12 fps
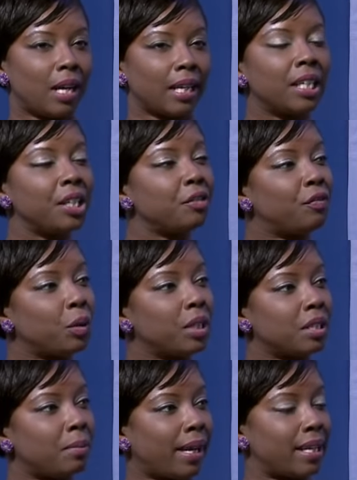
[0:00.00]
I couldn't afford
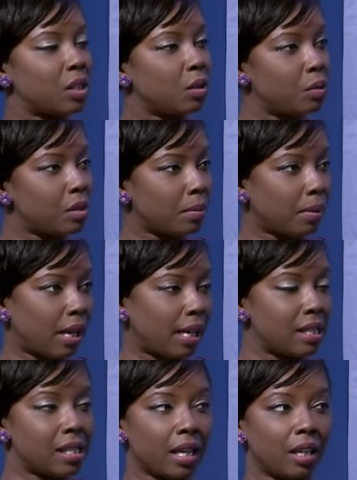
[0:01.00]
to buy school
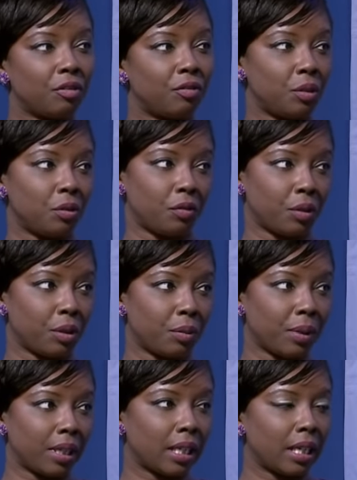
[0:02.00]
supplies and food for the
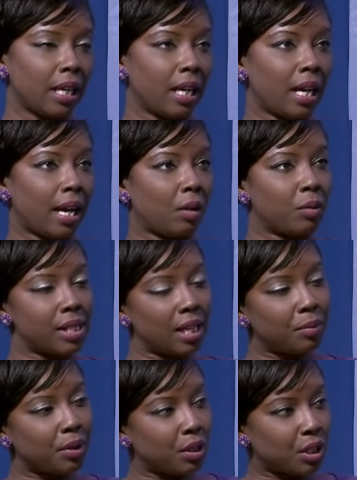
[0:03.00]
week. I was
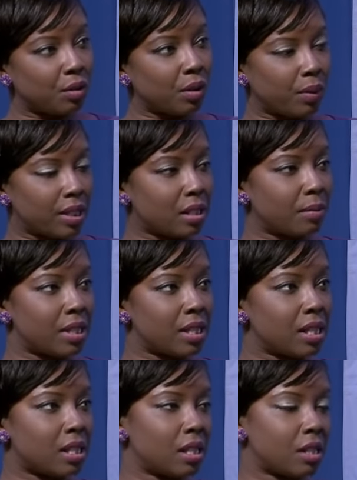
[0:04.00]
able to do it with some
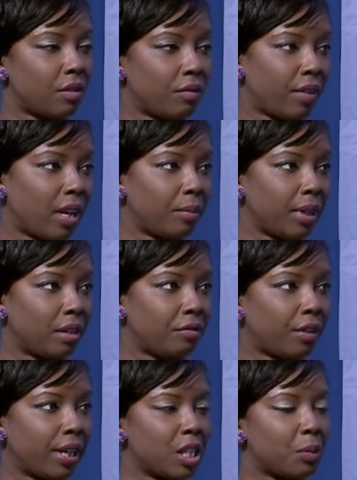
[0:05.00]
assistance from family and friends.